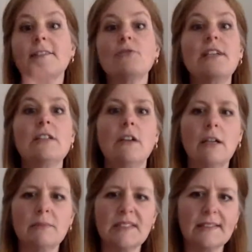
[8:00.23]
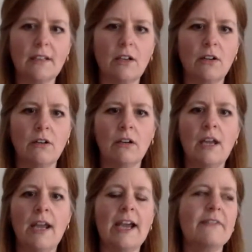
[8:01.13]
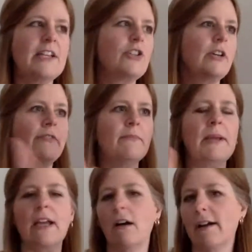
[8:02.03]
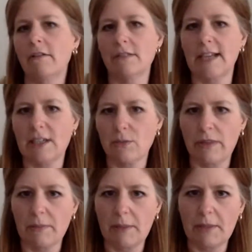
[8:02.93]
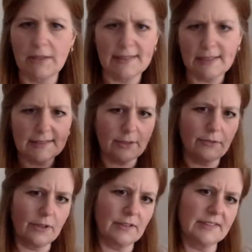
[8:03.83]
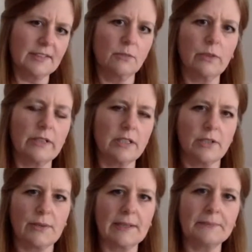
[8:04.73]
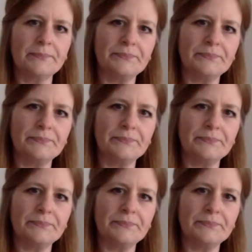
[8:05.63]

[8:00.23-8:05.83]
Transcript: 3 times as long and they don't even make eye contact with me because they're so focused on what they're doing.